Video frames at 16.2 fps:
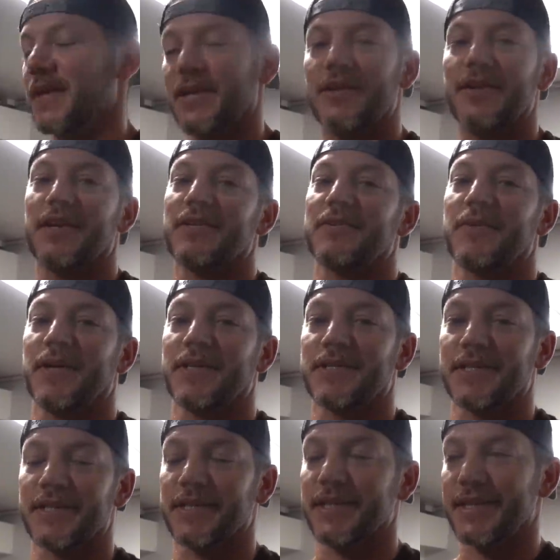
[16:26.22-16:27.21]
Thank you guys for
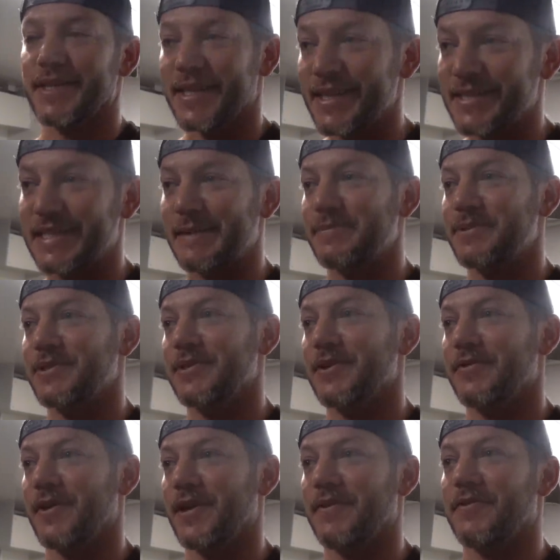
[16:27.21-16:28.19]
watching this
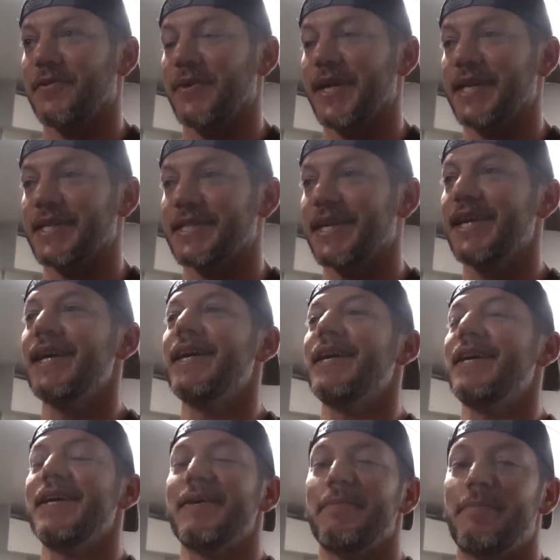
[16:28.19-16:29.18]
episode of Off the Ranch.
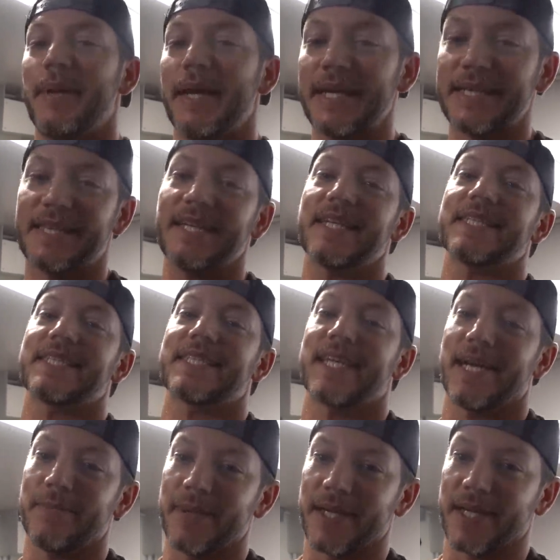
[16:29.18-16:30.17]
Big things
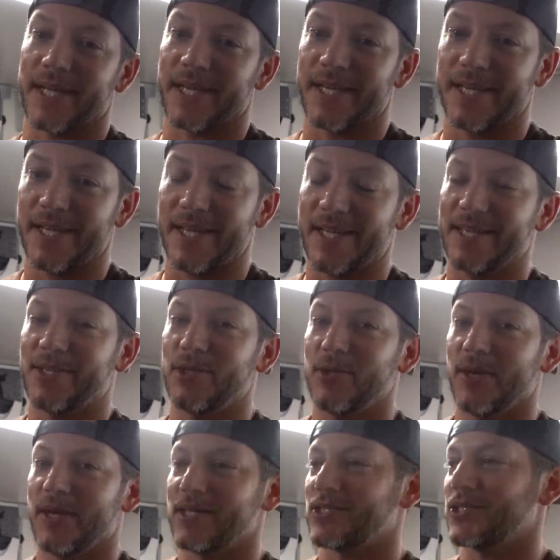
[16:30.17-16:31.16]
coming in the
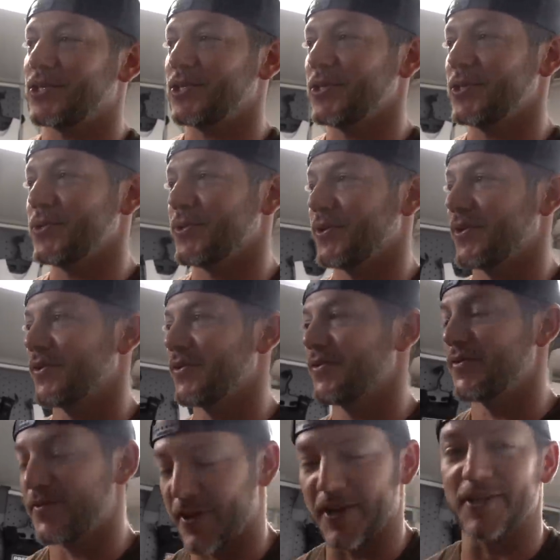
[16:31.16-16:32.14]
new
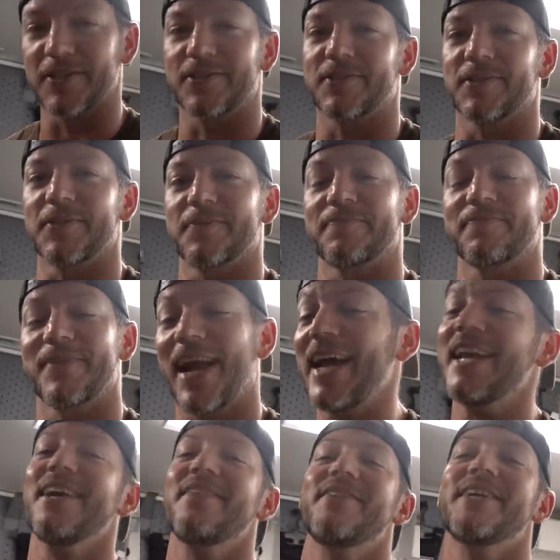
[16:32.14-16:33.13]
HQ very soon.
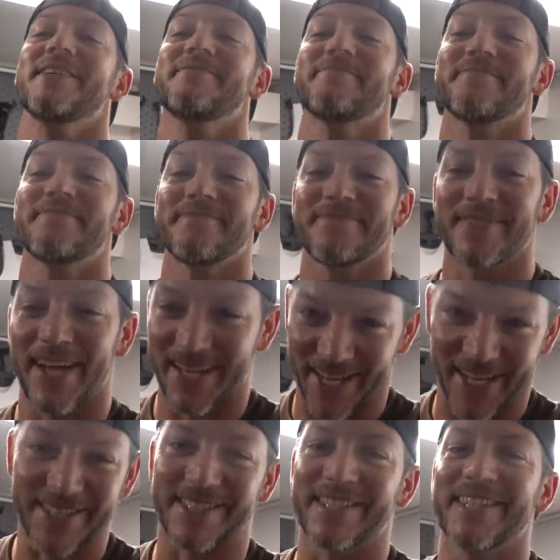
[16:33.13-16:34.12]
I love you, and
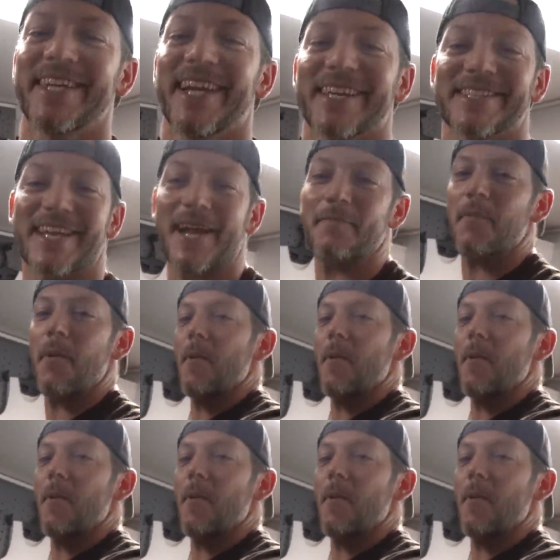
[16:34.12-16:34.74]
I'll see you next time.